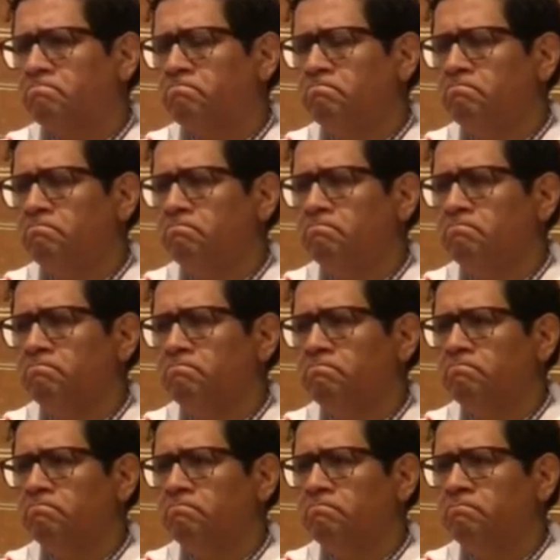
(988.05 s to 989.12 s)

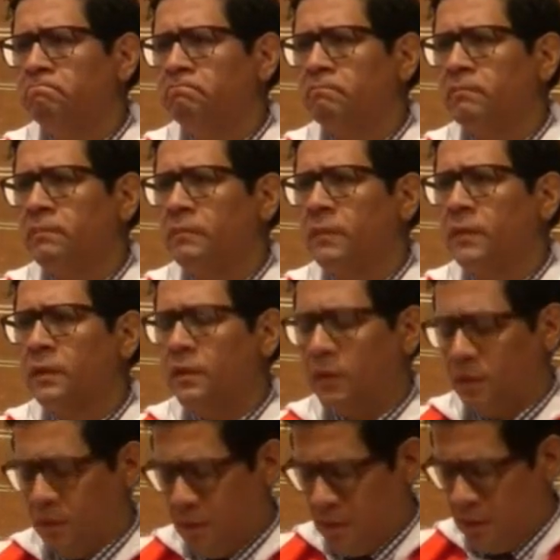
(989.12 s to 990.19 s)

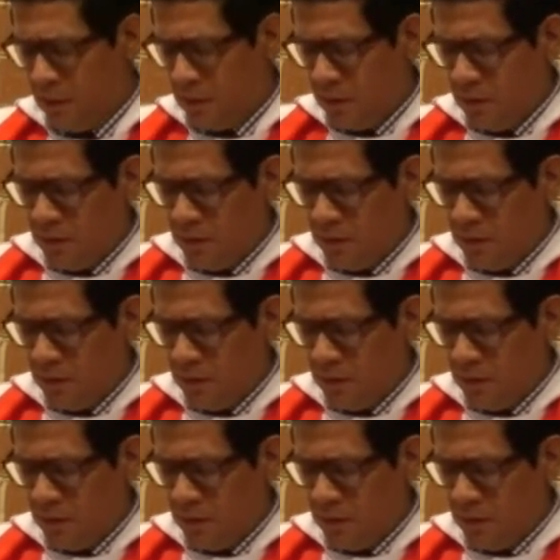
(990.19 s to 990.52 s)
[no speech]